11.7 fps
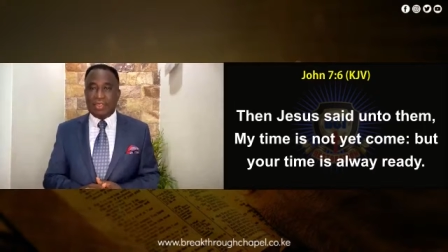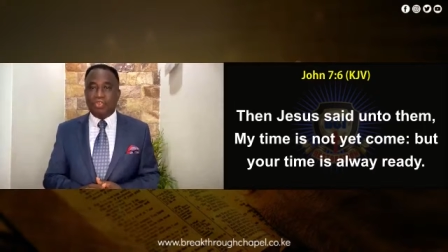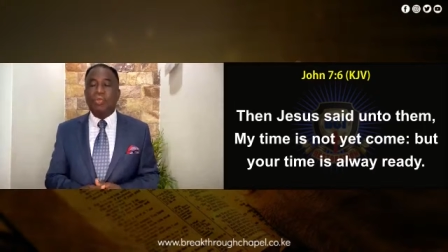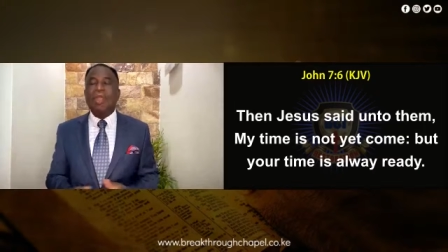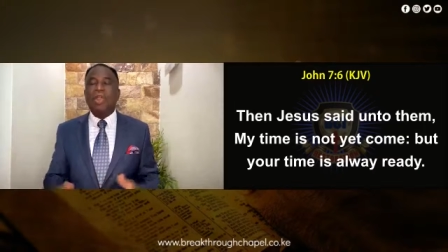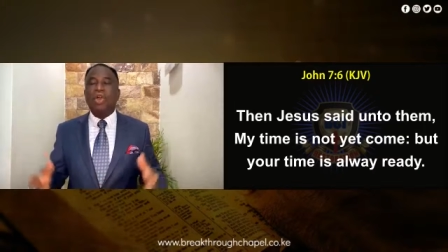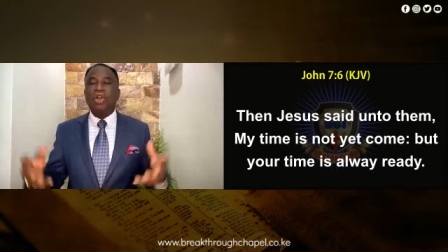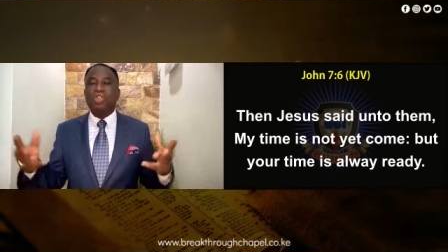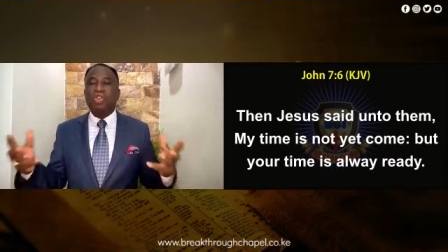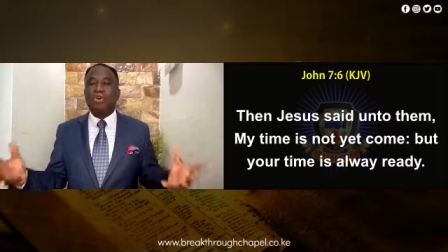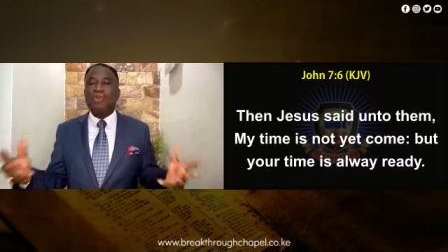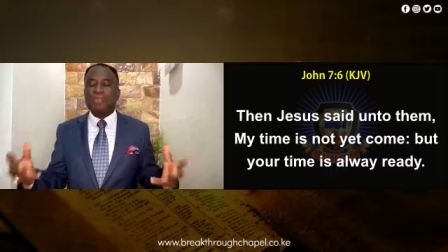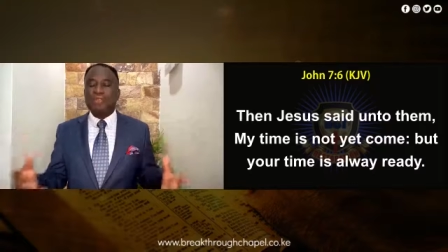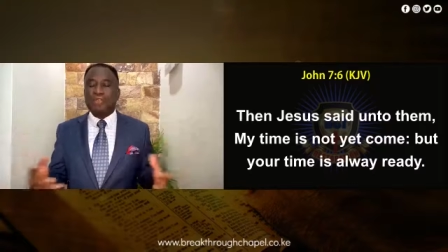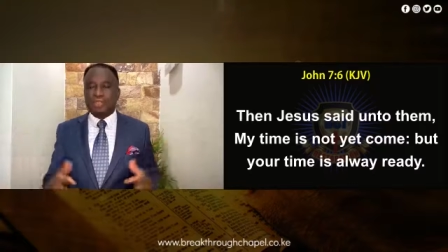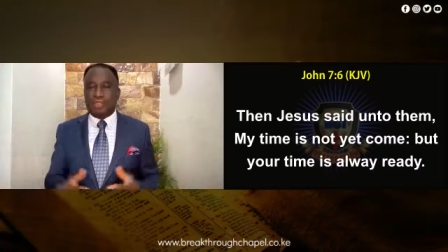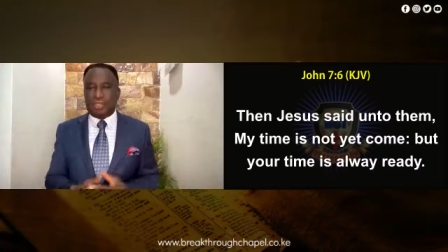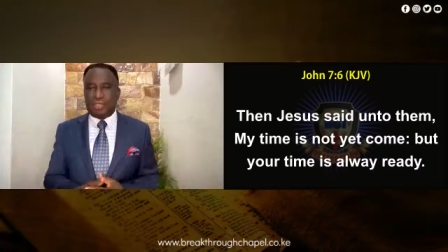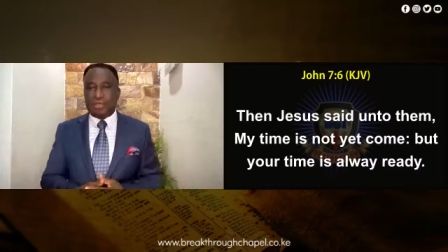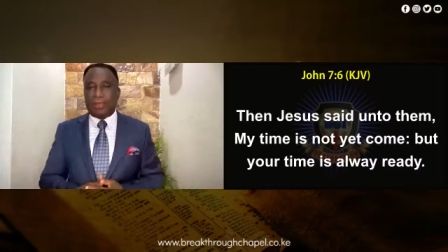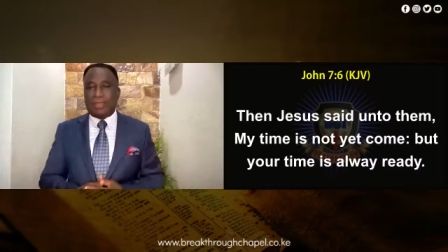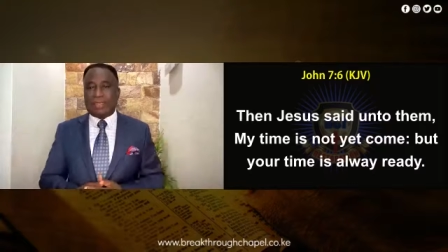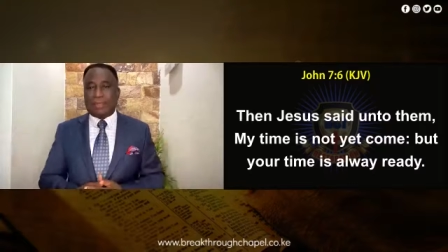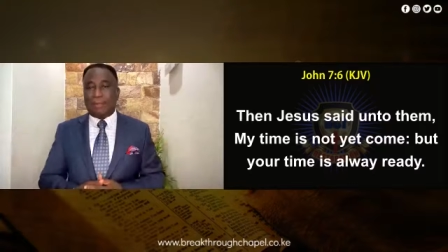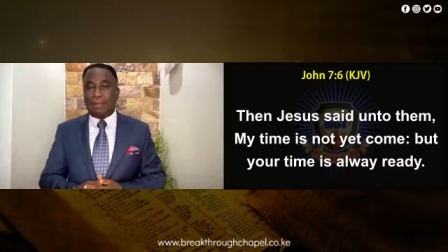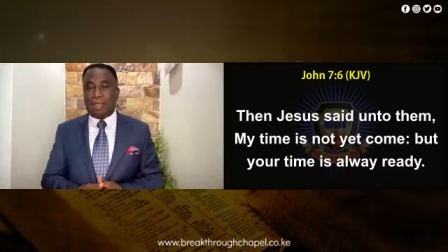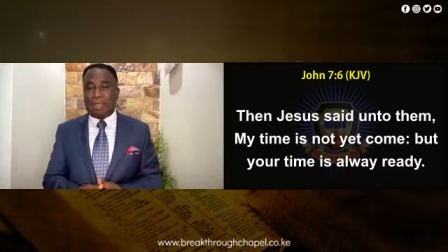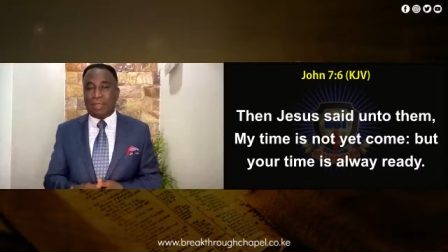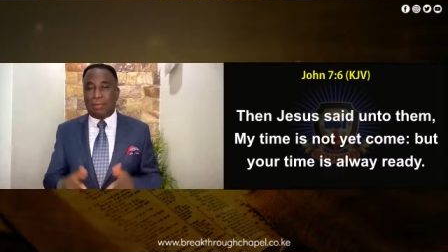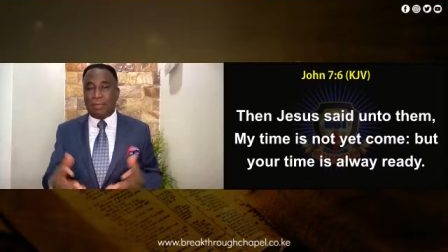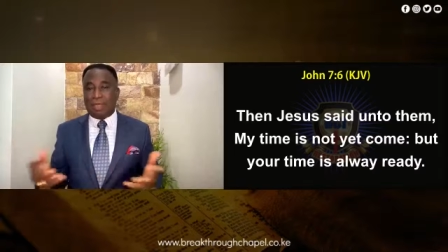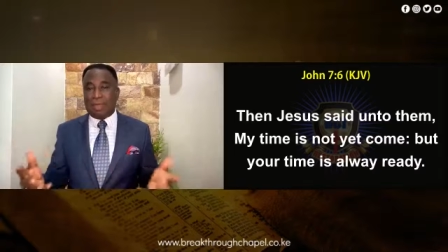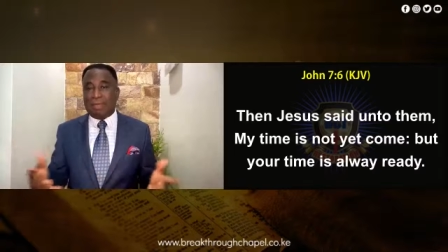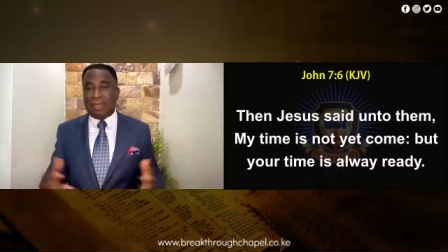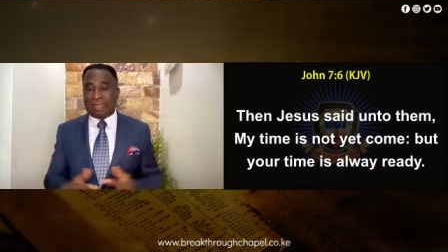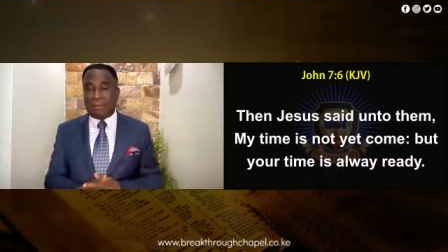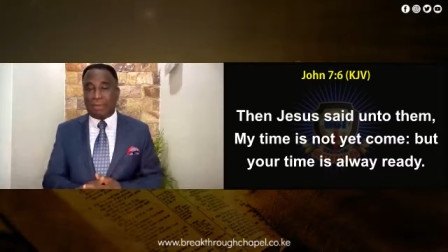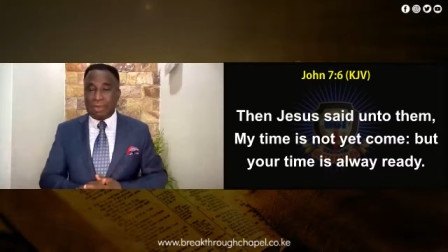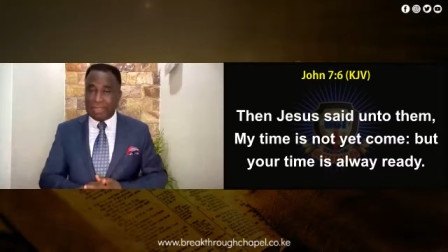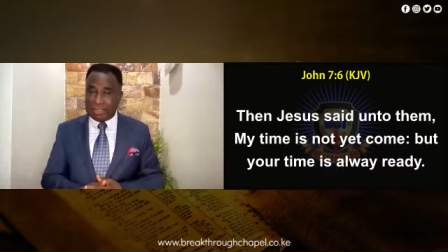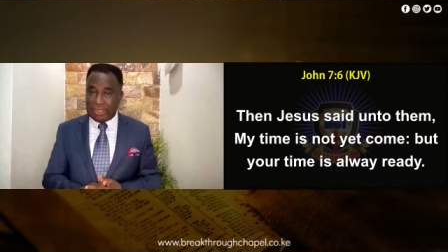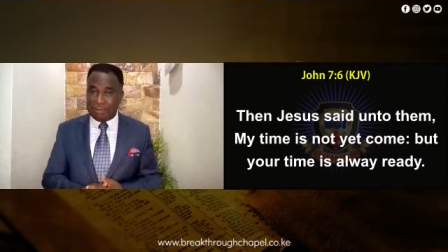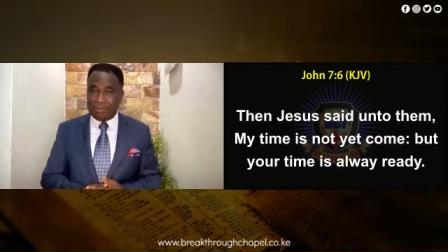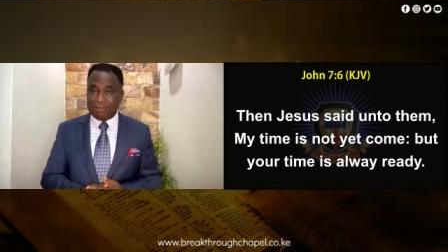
You may cause confusion in your, mental, in your body metabolism.